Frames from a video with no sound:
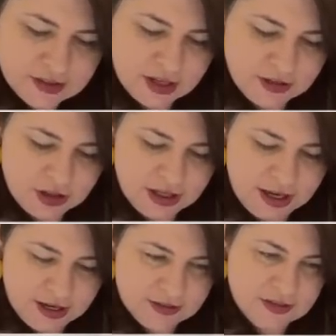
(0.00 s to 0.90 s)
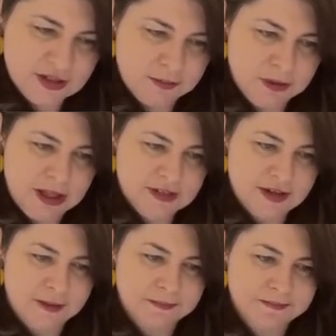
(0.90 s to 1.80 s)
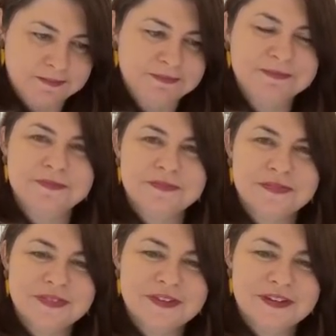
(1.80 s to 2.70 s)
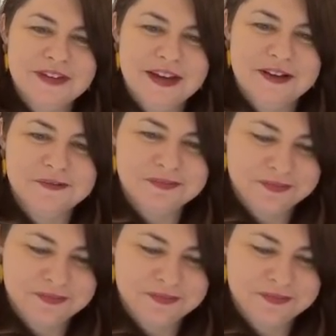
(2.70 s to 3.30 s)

then you can step these up. Yeah.